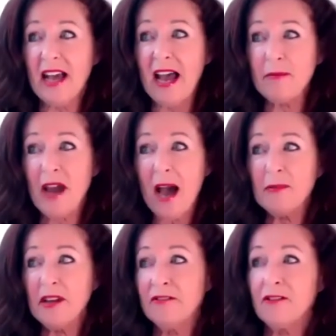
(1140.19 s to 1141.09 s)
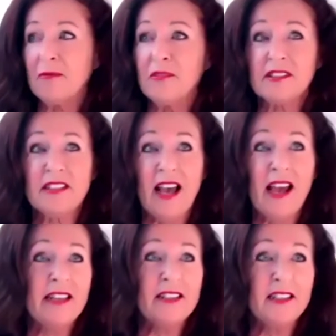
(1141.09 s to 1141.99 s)
I'm coming from the
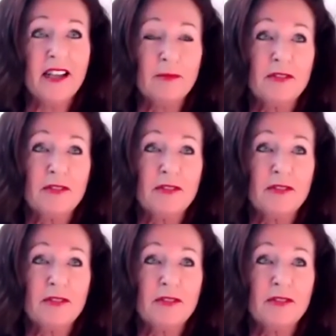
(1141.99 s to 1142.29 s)
side. He comes